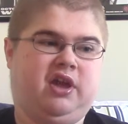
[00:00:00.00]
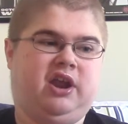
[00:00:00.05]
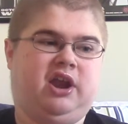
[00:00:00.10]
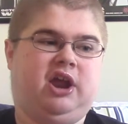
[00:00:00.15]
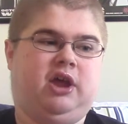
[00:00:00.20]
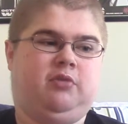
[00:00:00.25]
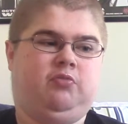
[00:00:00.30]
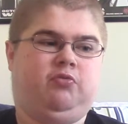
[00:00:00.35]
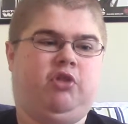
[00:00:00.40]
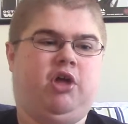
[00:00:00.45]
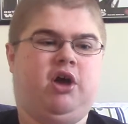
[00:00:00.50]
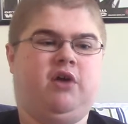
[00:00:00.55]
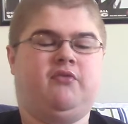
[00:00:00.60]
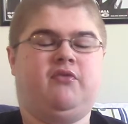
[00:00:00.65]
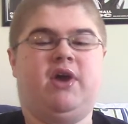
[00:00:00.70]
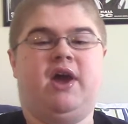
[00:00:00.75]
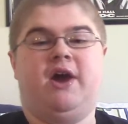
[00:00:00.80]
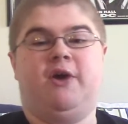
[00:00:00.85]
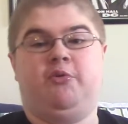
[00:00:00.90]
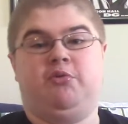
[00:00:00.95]
I
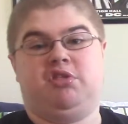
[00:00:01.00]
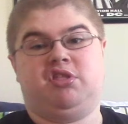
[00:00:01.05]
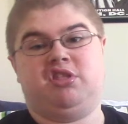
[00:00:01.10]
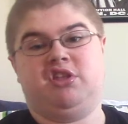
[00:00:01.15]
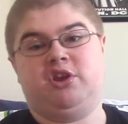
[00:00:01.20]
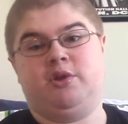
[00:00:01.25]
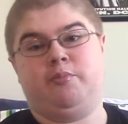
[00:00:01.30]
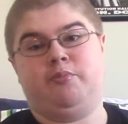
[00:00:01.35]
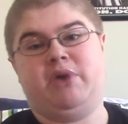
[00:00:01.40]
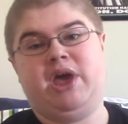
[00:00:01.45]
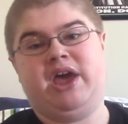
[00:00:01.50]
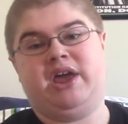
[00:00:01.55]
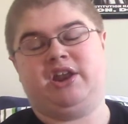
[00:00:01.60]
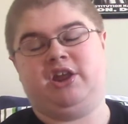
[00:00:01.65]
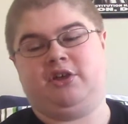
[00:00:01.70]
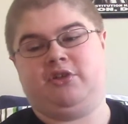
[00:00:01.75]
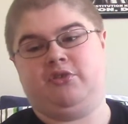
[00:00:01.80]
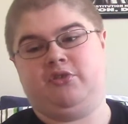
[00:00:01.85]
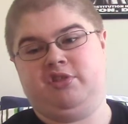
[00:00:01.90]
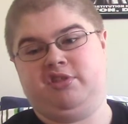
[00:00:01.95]
love how
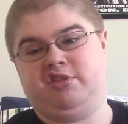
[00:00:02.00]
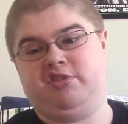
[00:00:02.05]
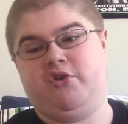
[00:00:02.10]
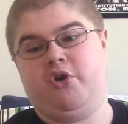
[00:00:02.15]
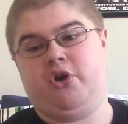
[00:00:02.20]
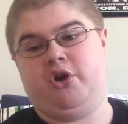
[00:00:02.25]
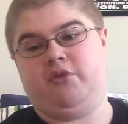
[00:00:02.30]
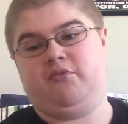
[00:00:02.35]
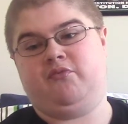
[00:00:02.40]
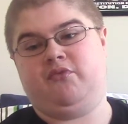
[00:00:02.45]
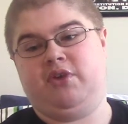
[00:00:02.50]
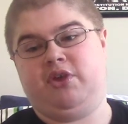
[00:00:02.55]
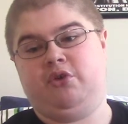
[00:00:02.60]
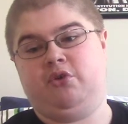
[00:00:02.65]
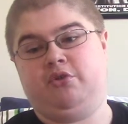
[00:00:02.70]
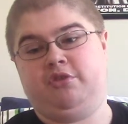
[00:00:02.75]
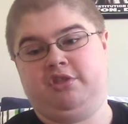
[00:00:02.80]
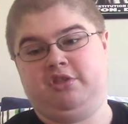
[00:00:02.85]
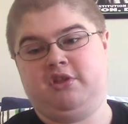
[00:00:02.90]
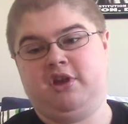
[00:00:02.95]
cinematic the song
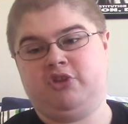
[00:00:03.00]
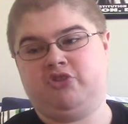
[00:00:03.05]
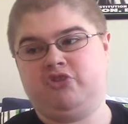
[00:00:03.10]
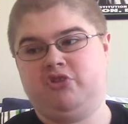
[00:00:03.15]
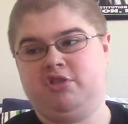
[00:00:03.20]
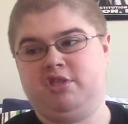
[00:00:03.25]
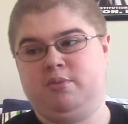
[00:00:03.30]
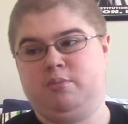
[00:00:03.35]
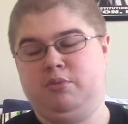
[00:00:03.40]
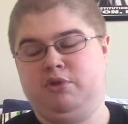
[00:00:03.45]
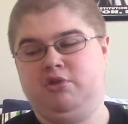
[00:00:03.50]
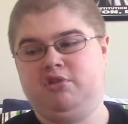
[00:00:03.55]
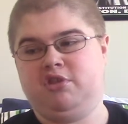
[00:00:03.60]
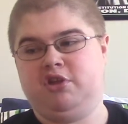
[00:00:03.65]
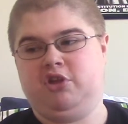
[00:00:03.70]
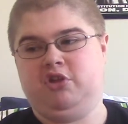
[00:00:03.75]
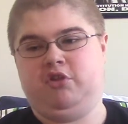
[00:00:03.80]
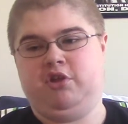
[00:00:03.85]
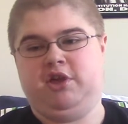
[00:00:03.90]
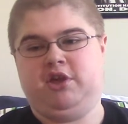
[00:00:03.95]
feels, not just
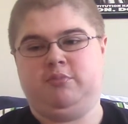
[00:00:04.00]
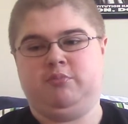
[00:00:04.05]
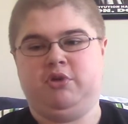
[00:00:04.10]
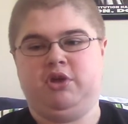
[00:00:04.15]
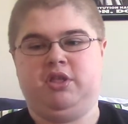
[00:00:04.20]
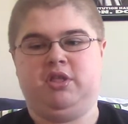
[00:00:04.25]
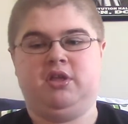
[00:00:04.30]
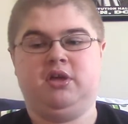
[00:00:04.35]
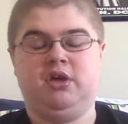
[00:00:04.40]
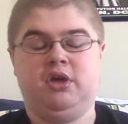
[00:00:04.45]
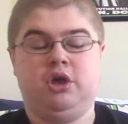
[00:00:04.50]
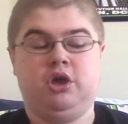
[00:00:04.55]
musically, but